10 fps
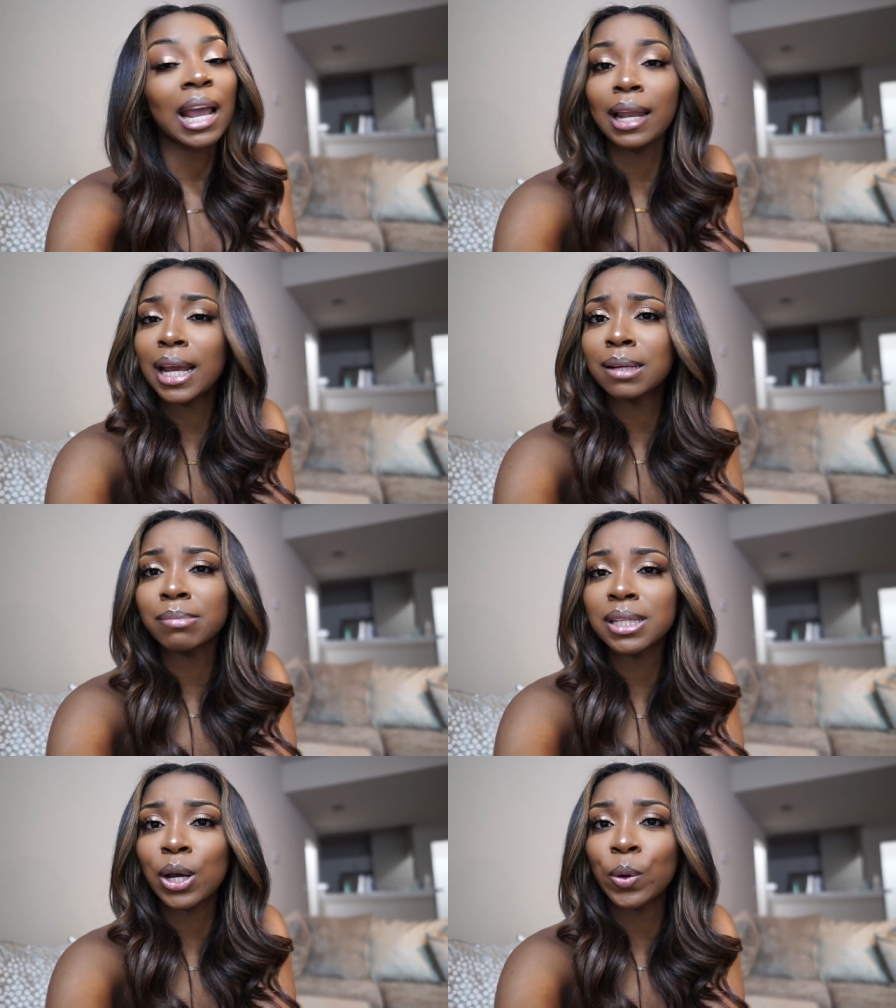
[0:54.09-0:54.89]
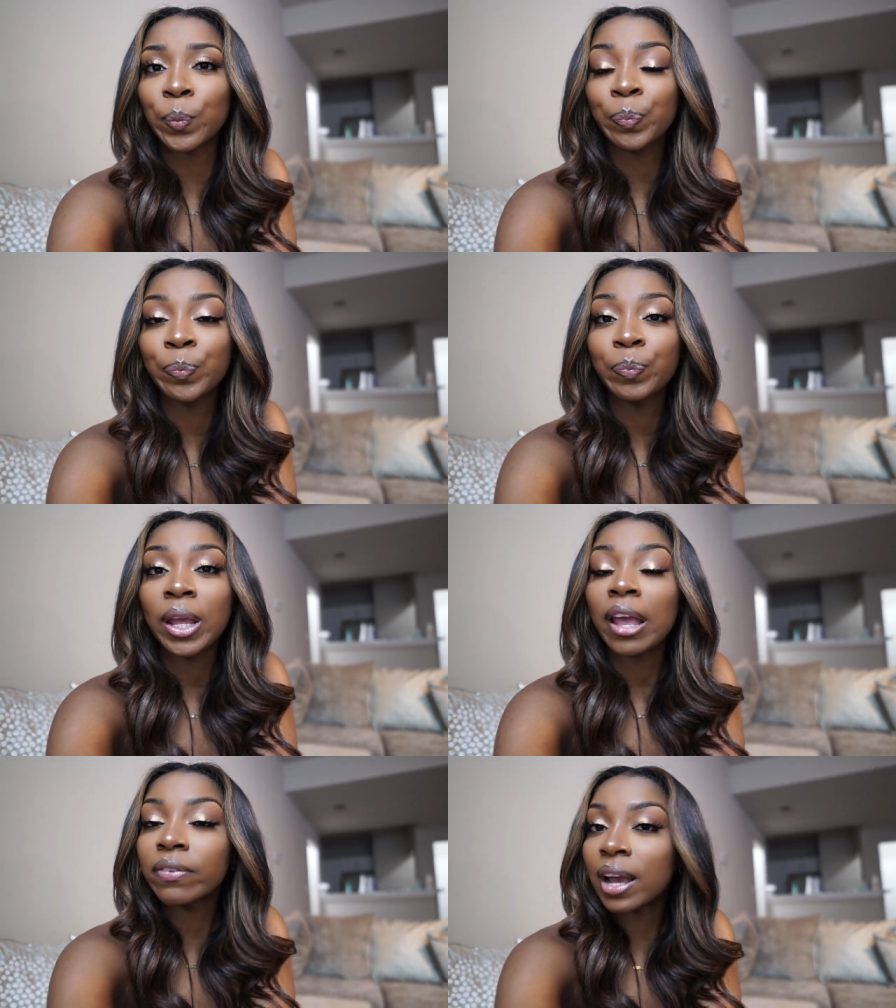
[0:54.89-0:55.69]
And yeah, so
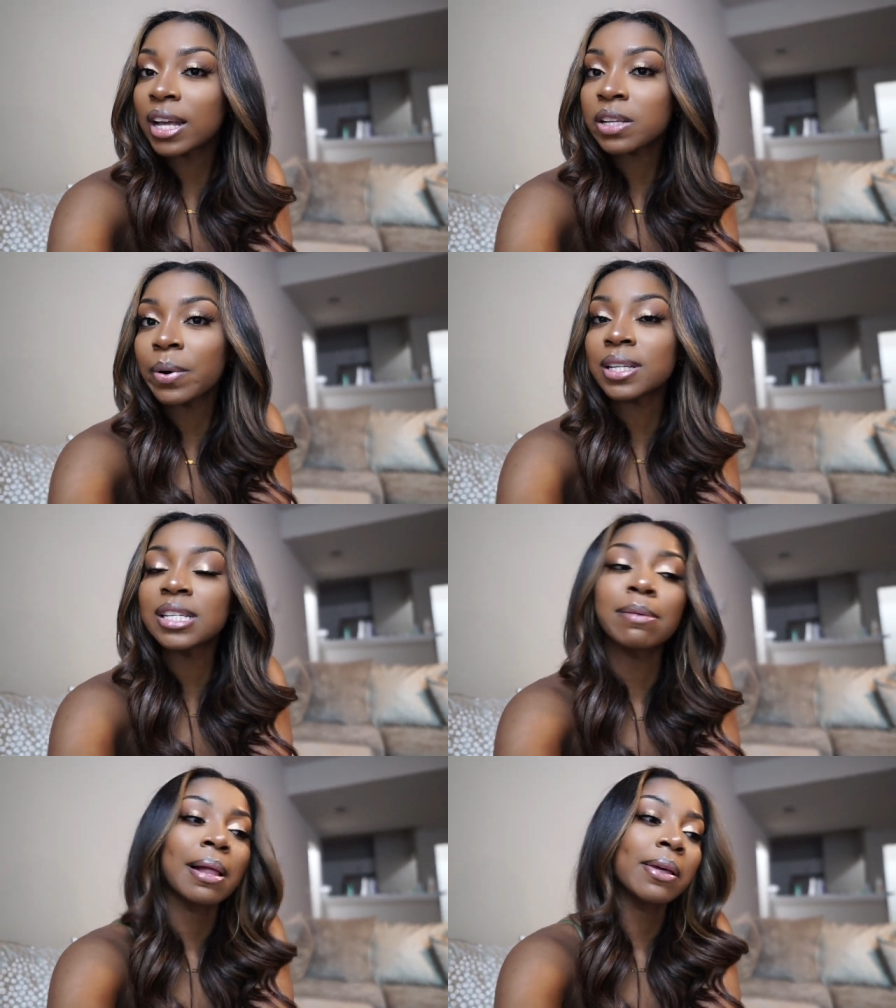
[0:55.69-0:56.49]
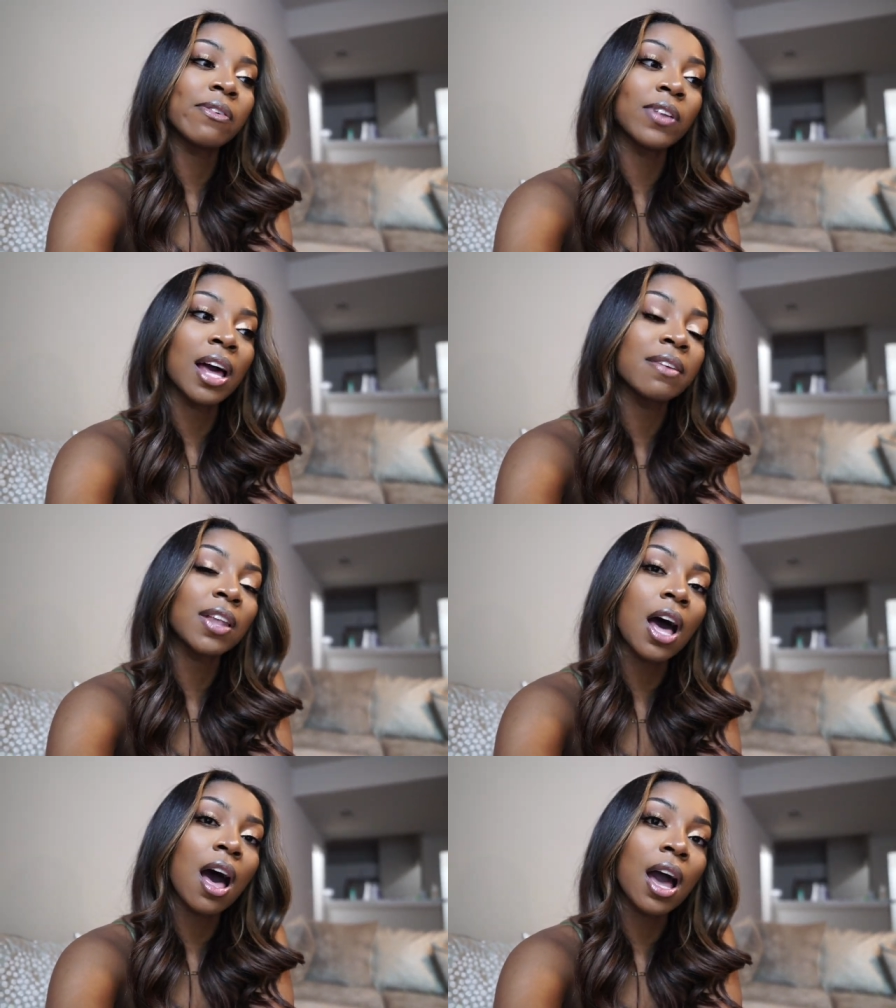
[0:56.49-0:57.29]
if you guys want to see my little vloggy
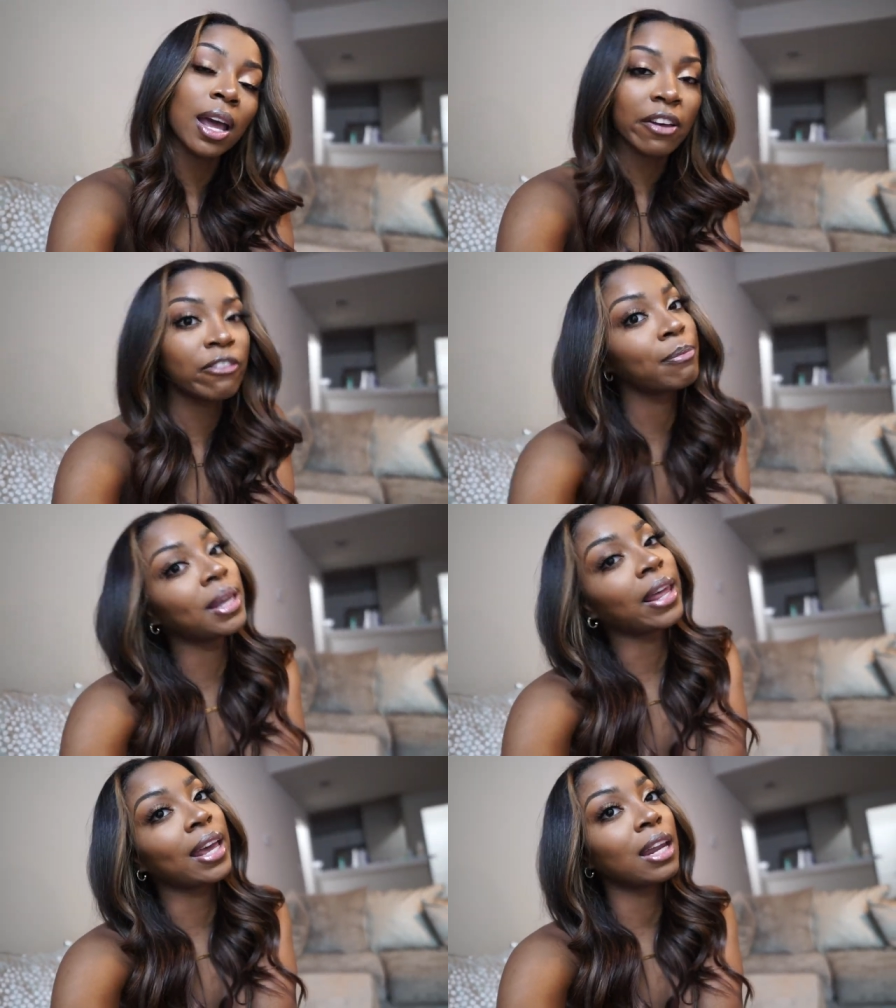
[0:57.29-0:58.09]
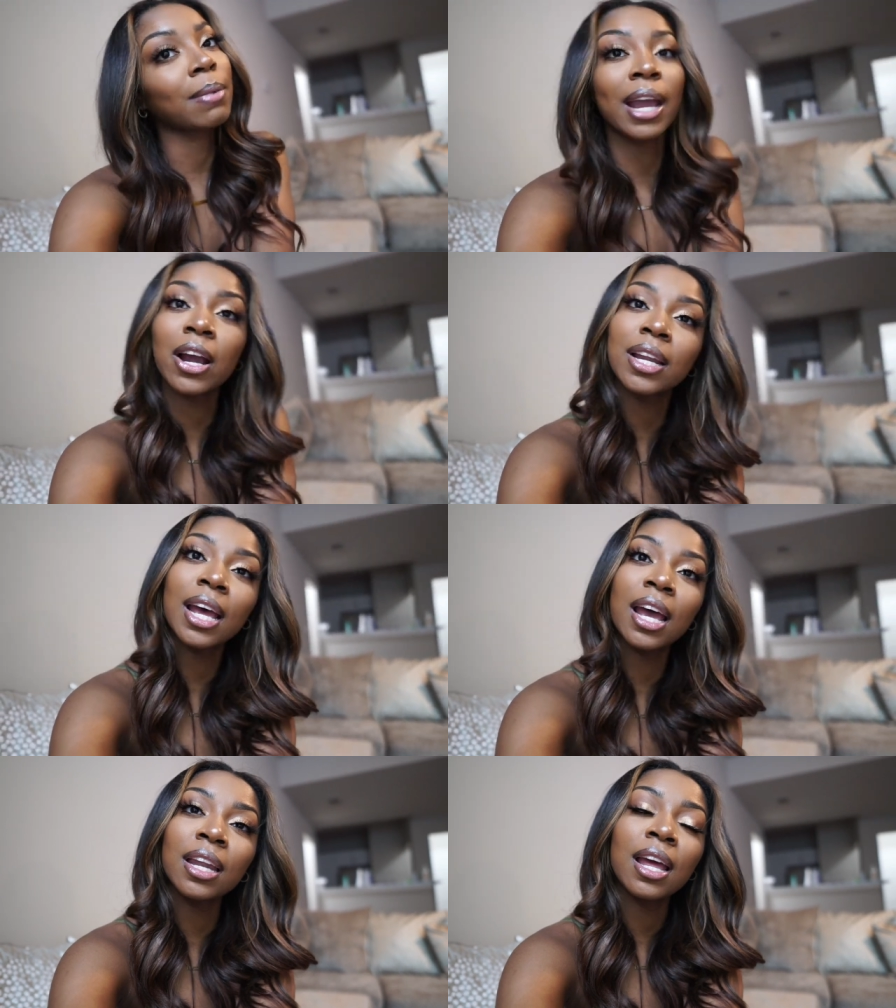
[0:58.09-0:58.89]
vlog of me like getting my hair
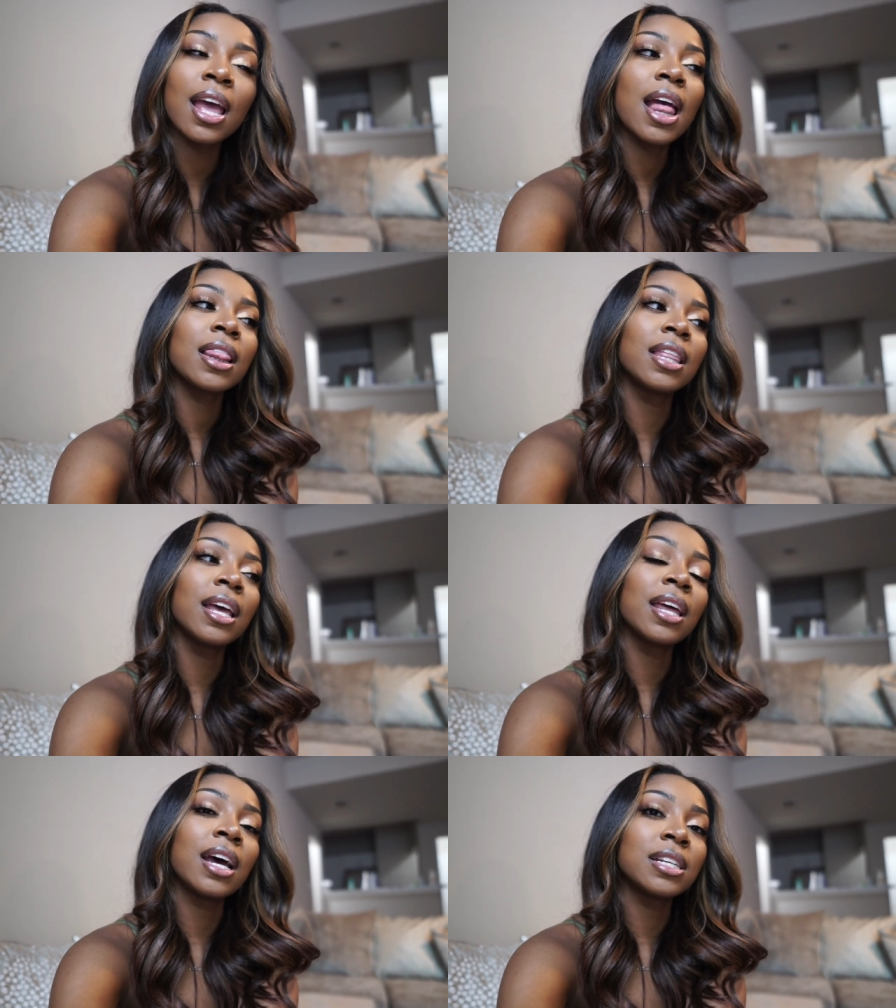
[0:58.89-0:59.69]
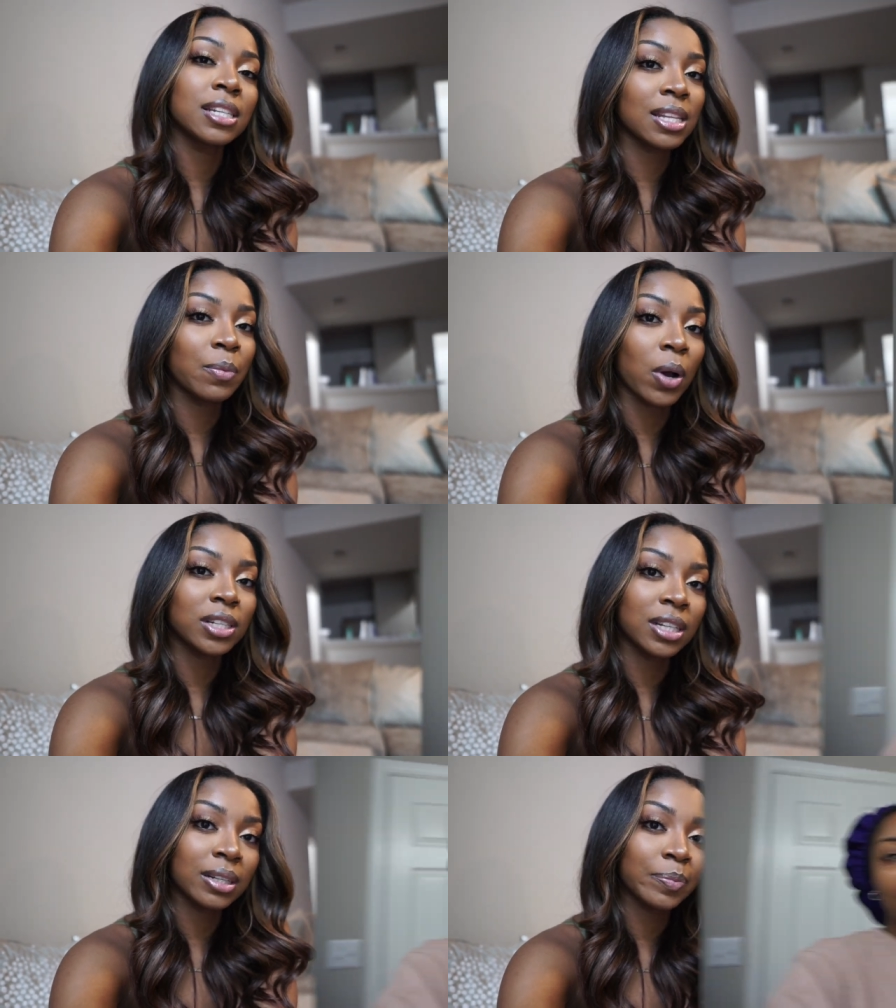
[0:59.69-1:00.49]
done, then just keep watching.